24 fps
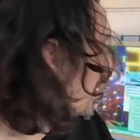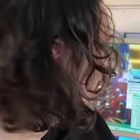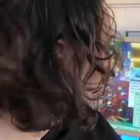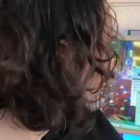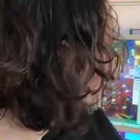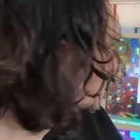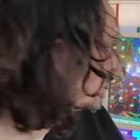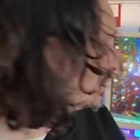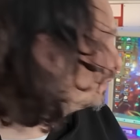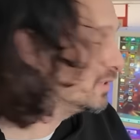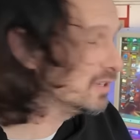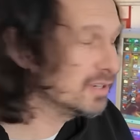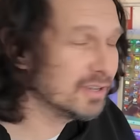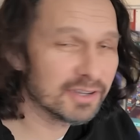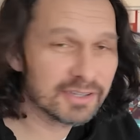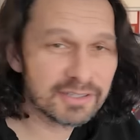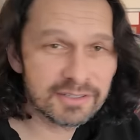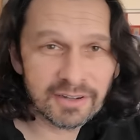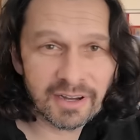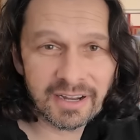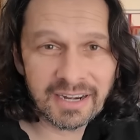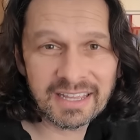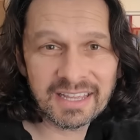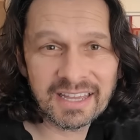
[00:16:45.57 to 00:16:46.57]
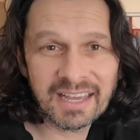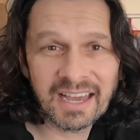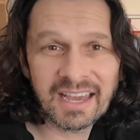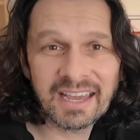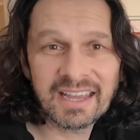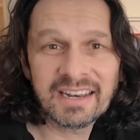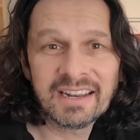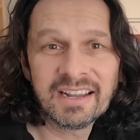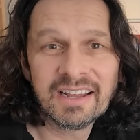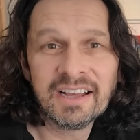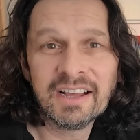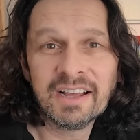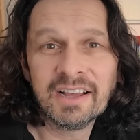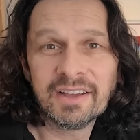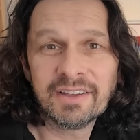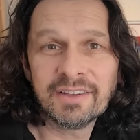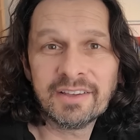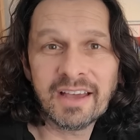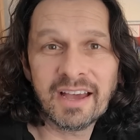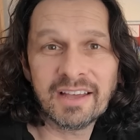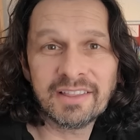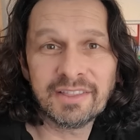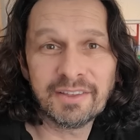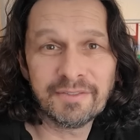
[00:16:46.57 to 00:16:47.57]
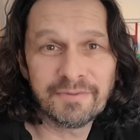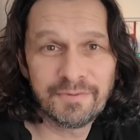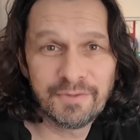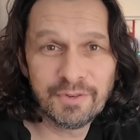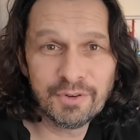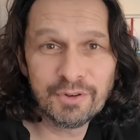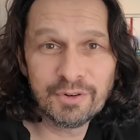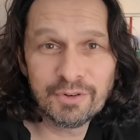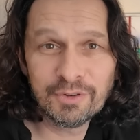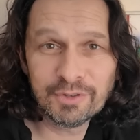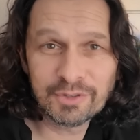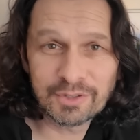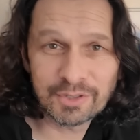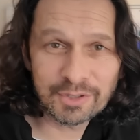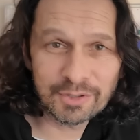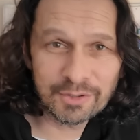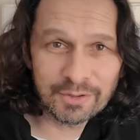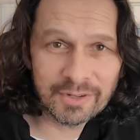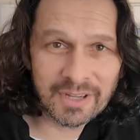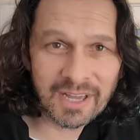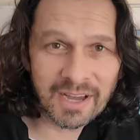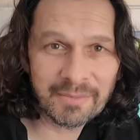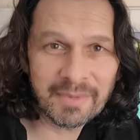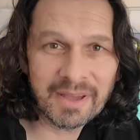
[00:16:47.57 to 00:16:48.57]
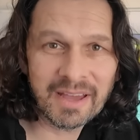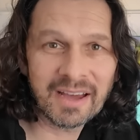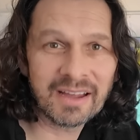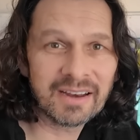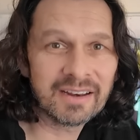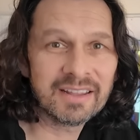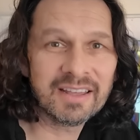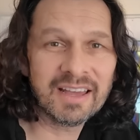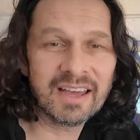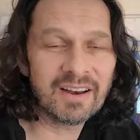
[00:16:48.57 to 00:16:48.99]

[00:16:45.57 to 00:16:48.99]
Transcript: Obviously, Windows 98, you had the Voodoo 2 come out,